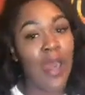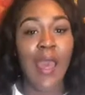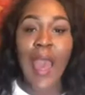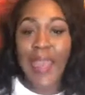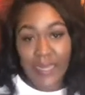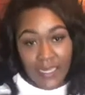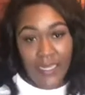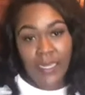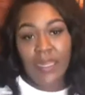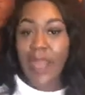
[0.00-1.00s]
I
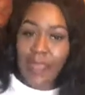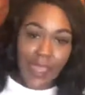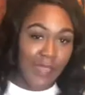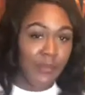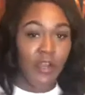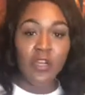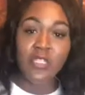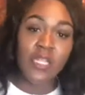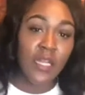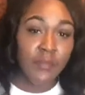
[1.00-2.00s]
did. I came to her
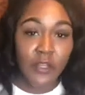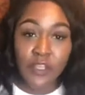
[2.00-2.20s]
instead of coming on